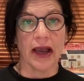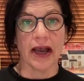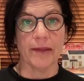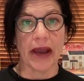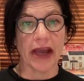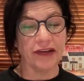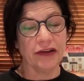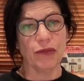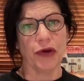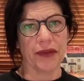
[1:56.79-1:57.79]
I
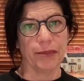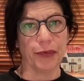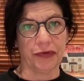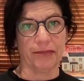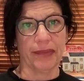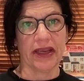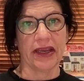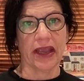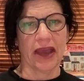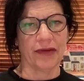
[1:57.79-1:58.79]
didn't want the book
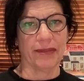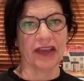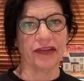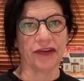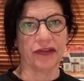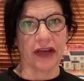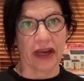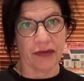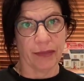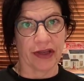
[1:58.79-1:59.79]
to have a message that
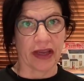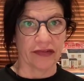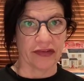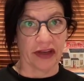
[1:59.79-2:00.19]
everybody has